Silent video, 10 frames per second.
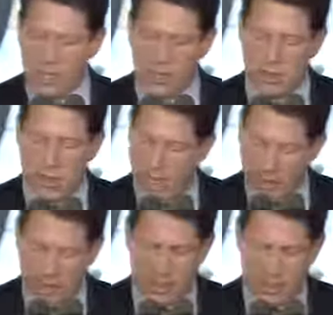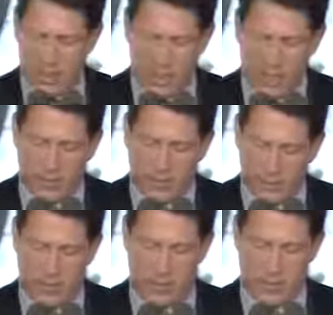the tireless team
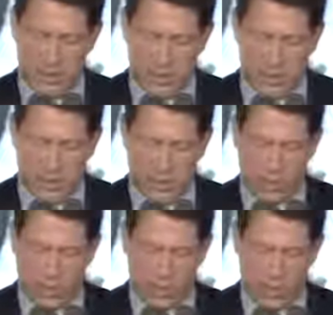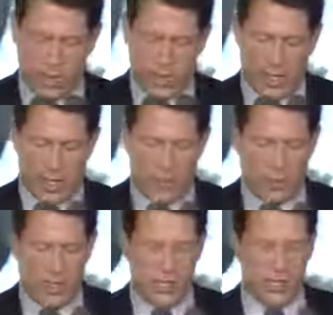leader who coordinated
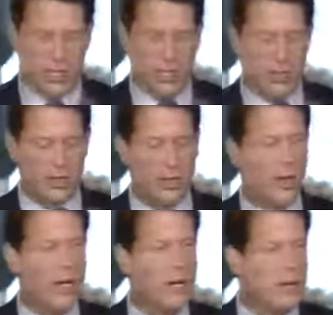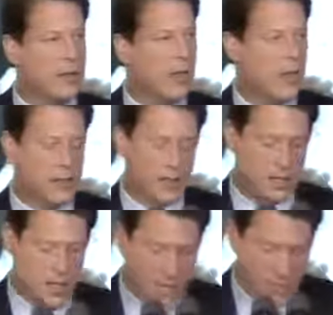operations on the ground, got
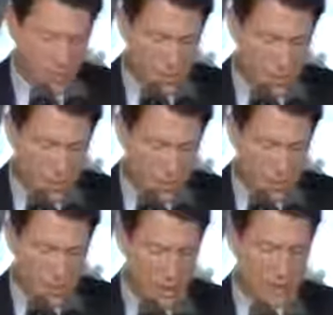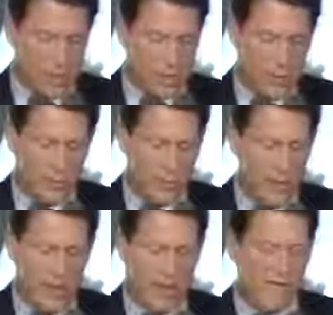disaster assistance centers open
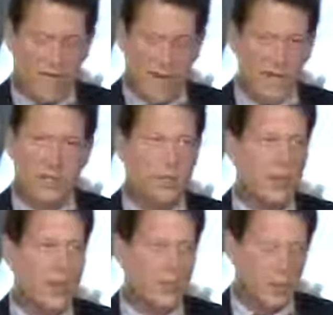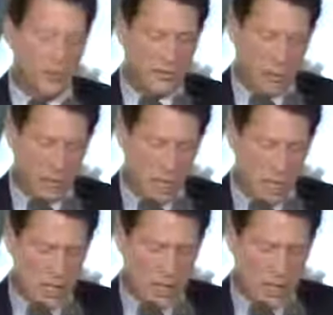faster than ever before,